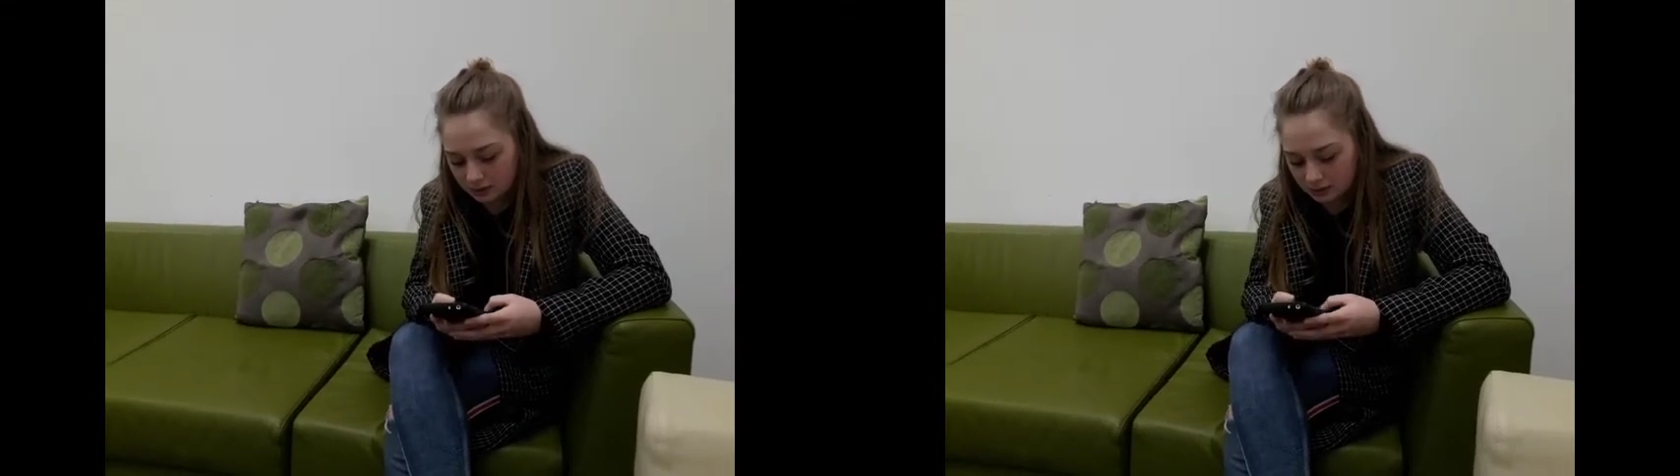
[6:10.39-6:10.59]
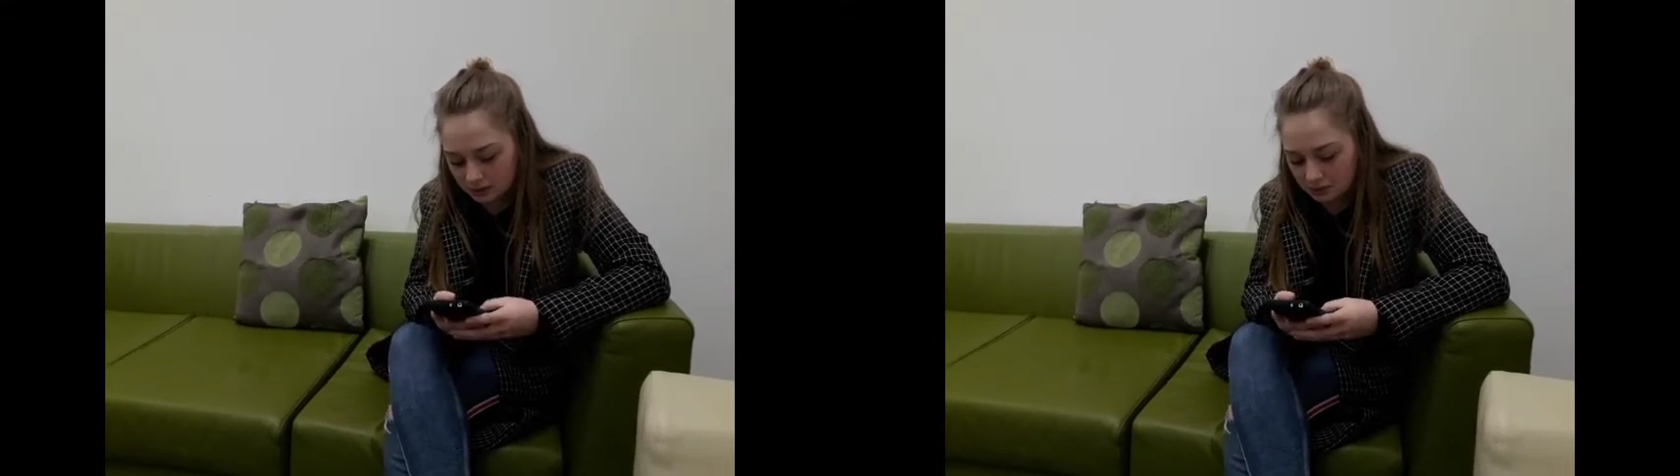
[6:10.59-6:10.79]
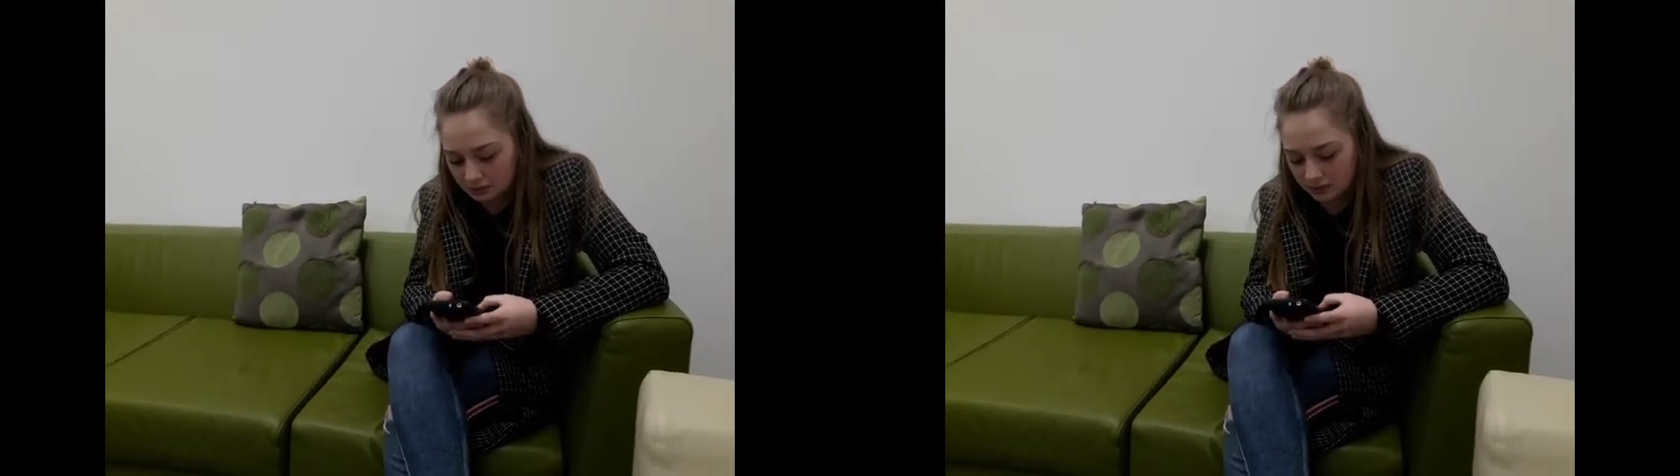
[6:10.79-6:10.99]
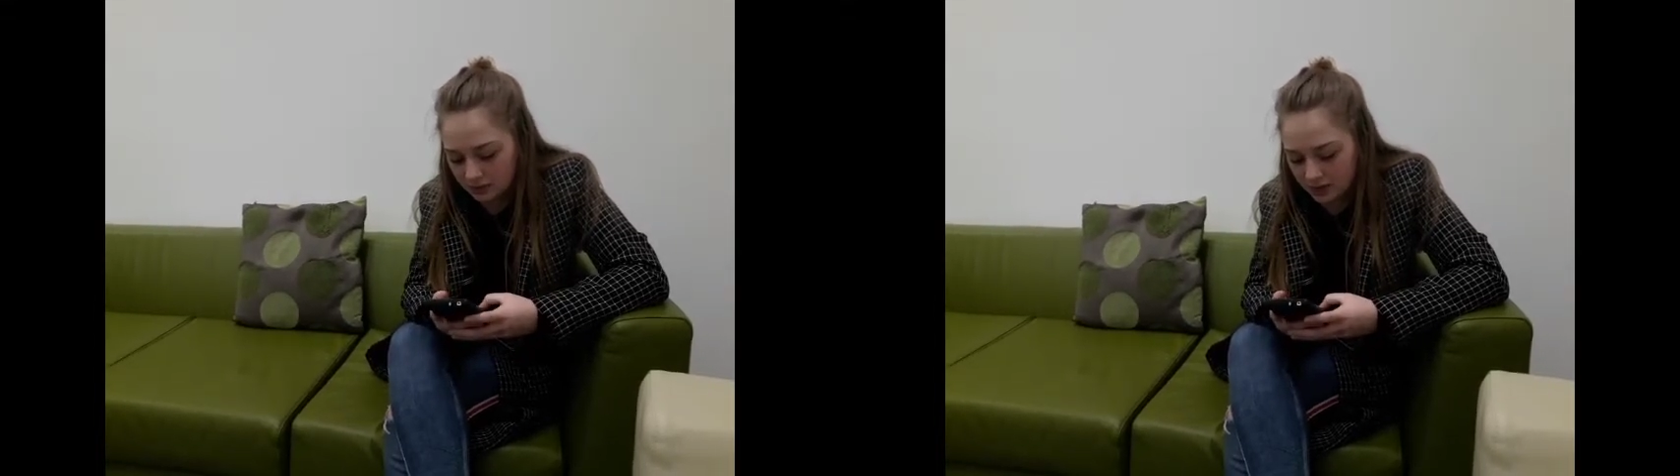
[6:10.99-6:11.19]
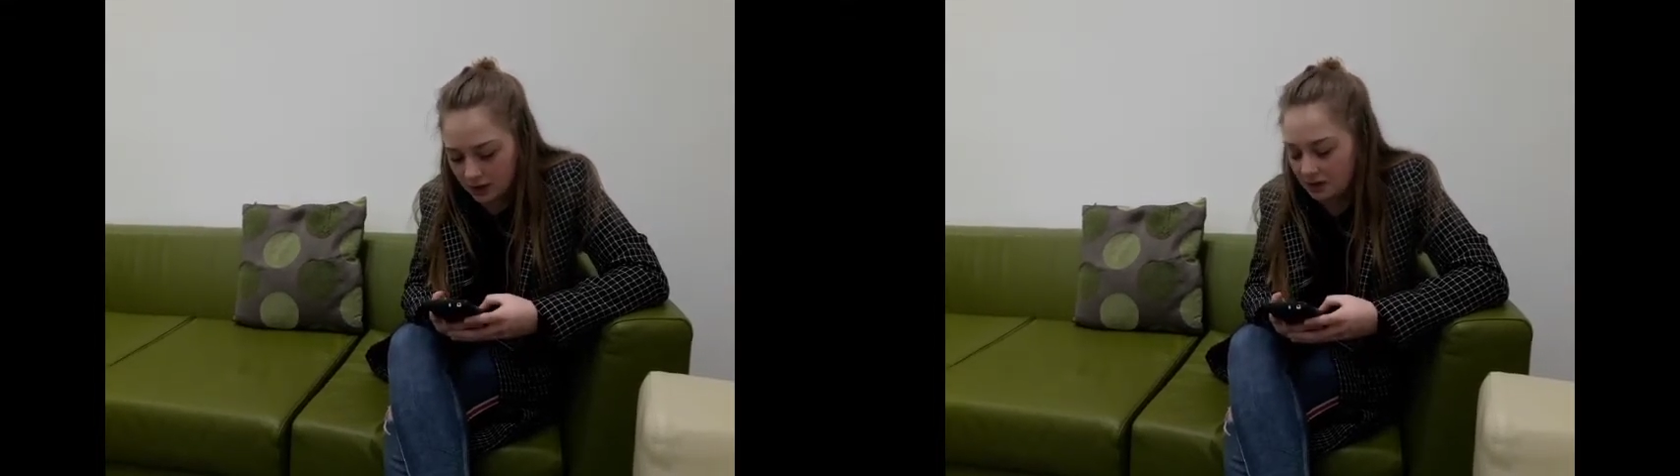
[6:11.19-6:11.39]
So
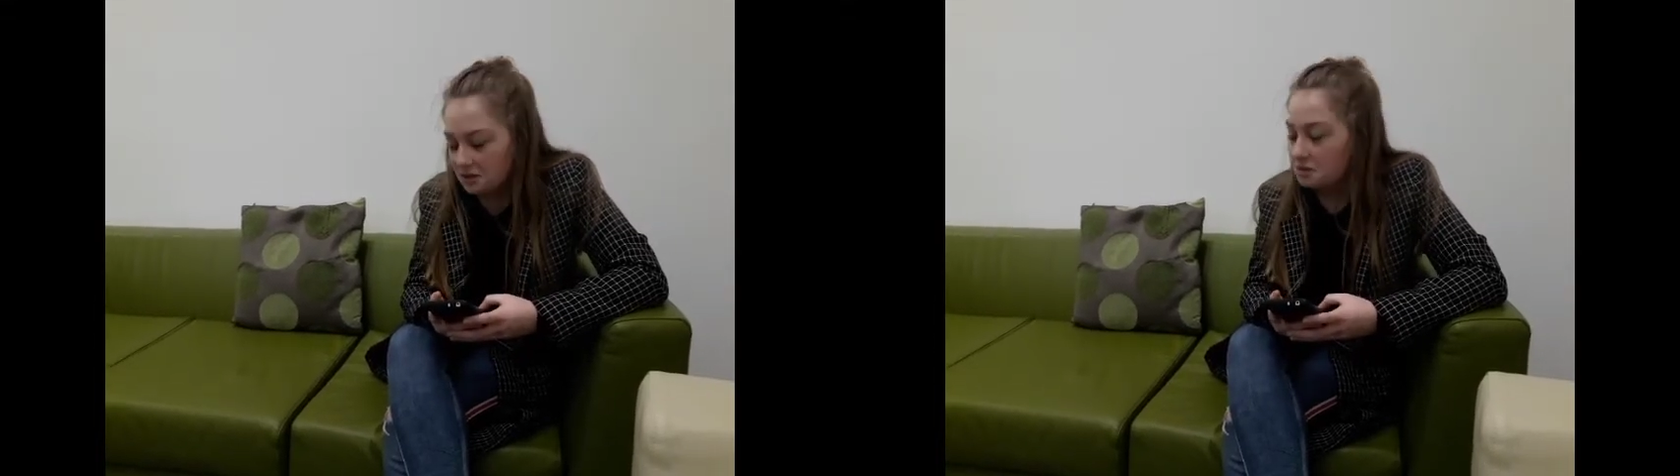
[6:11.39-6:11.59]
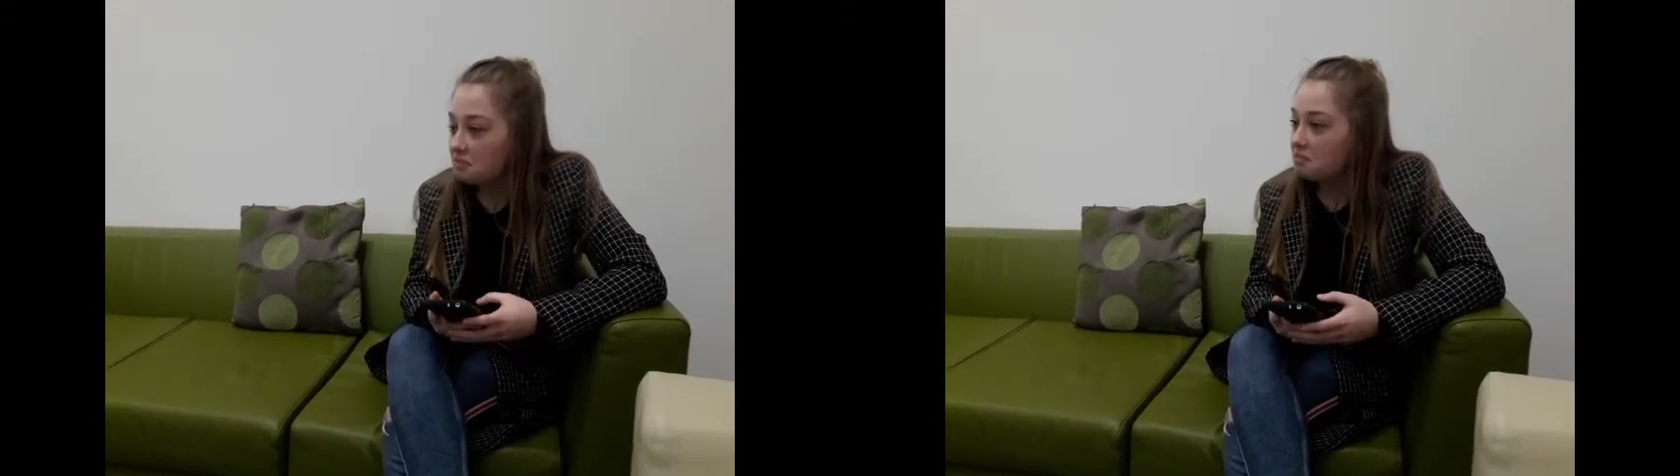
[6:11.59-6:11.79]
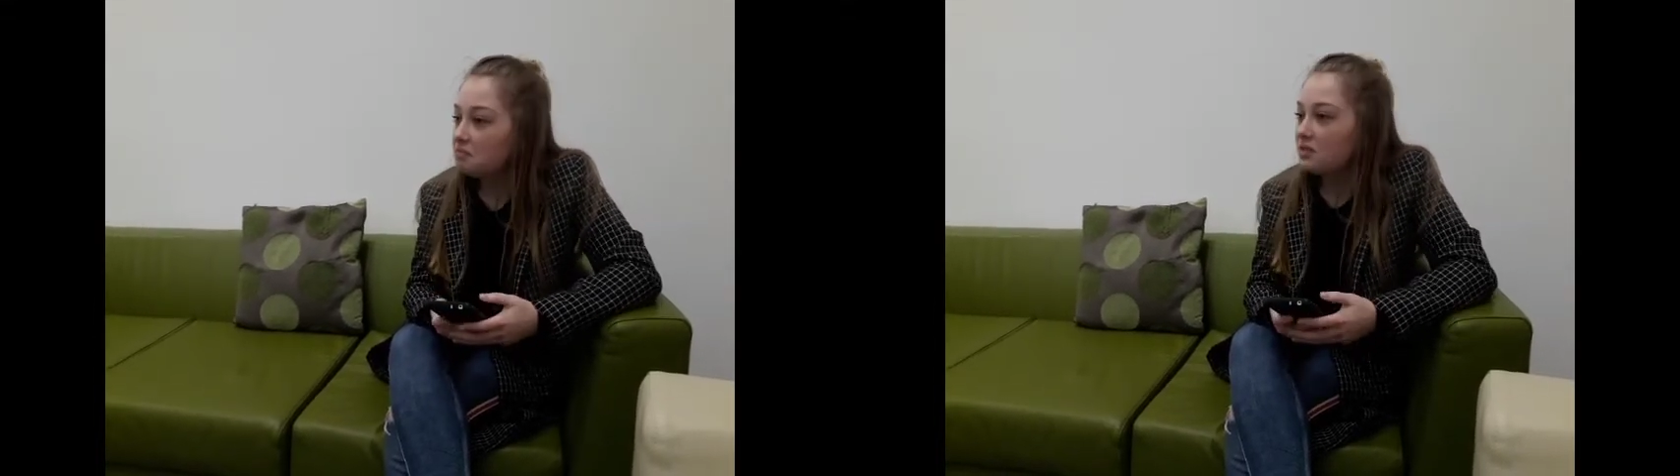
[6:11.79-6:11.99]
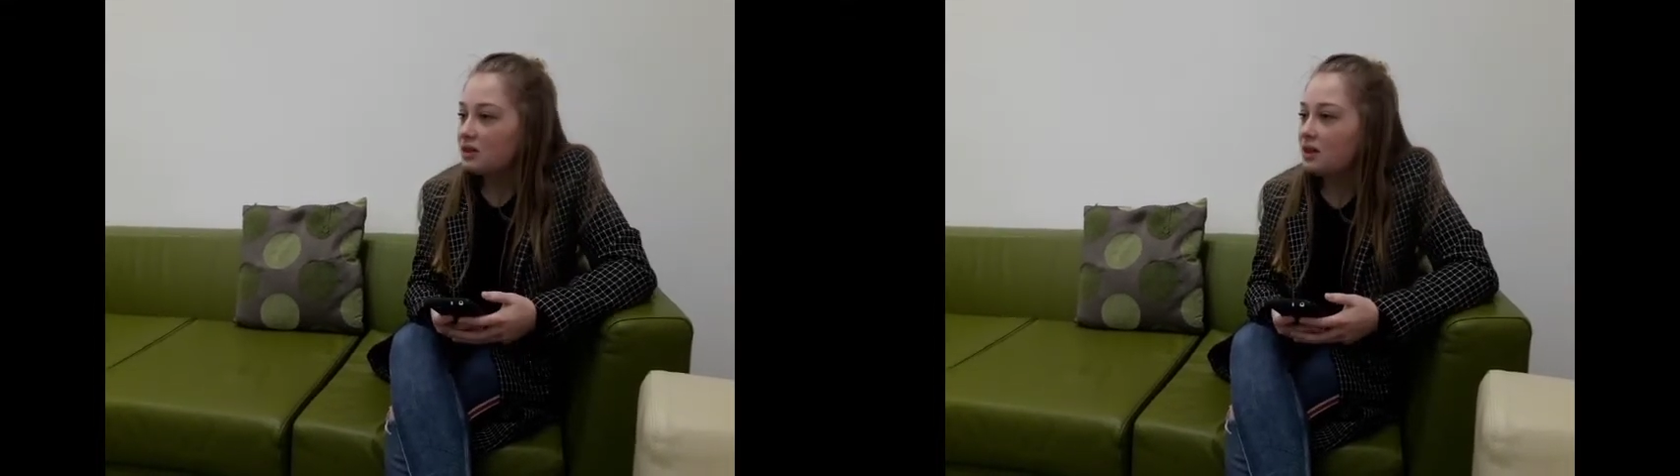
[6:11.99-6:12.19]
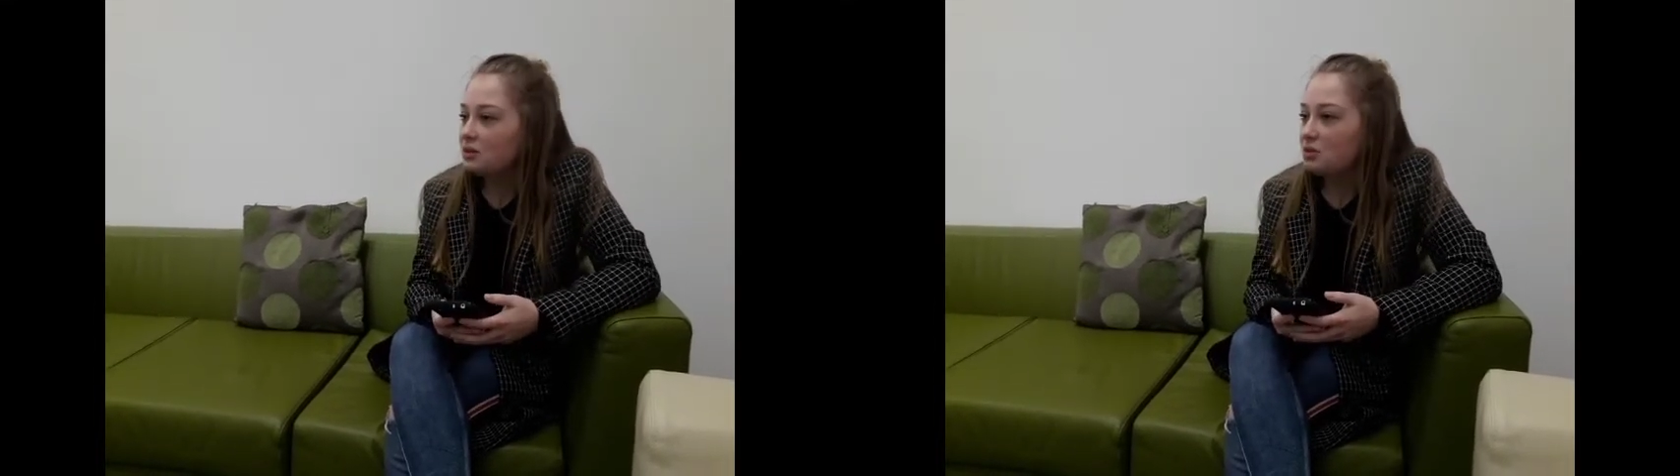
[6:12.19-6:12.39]
I guess
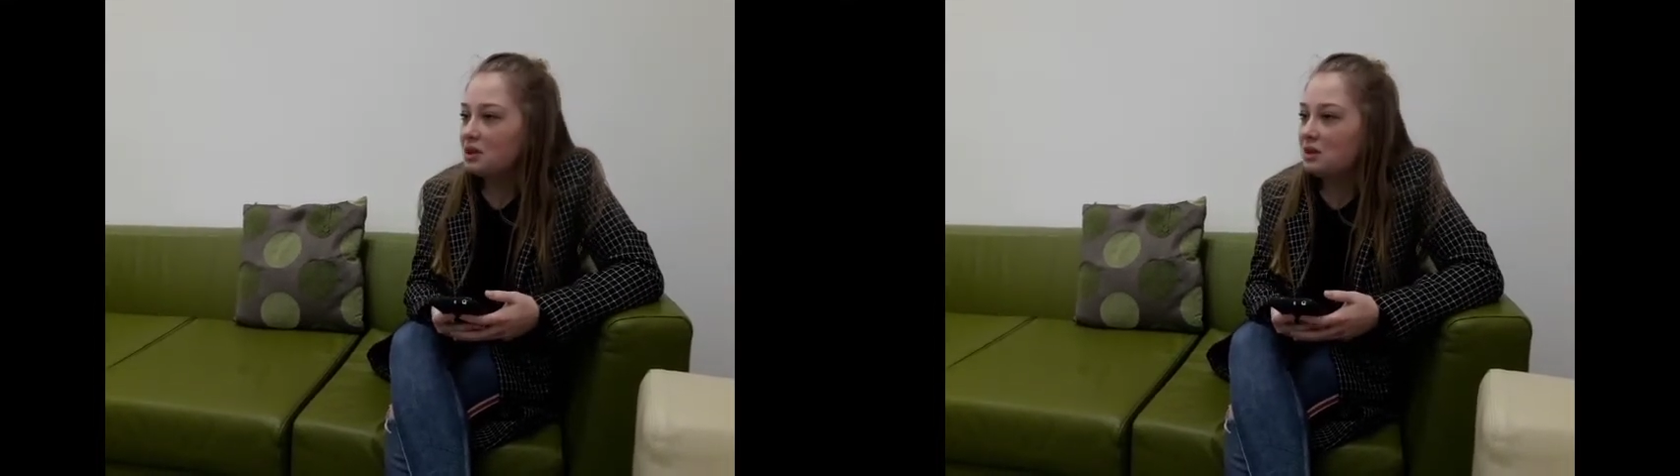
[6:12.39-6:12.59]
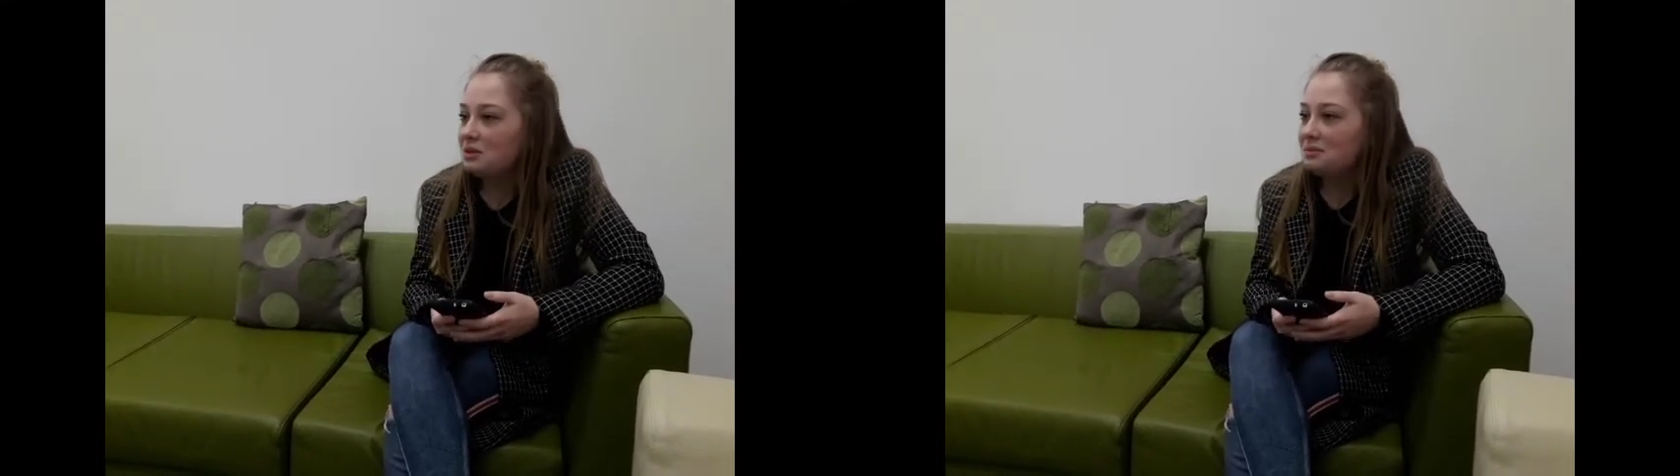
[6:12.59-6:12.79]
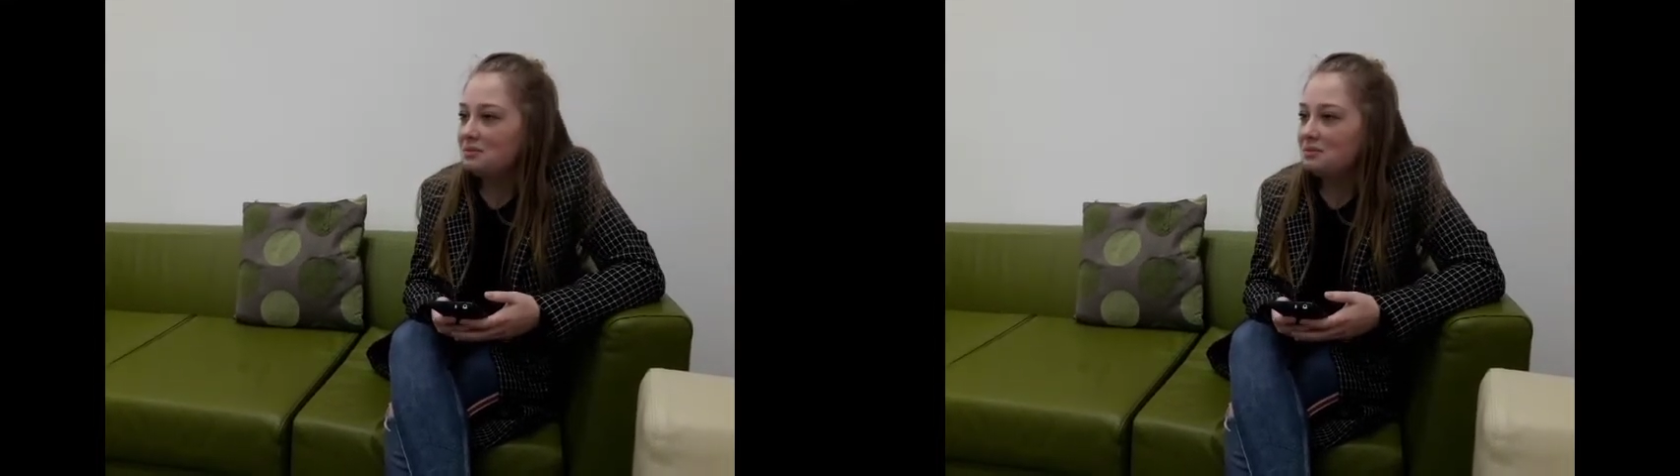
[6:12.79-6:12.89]
that's pretty good.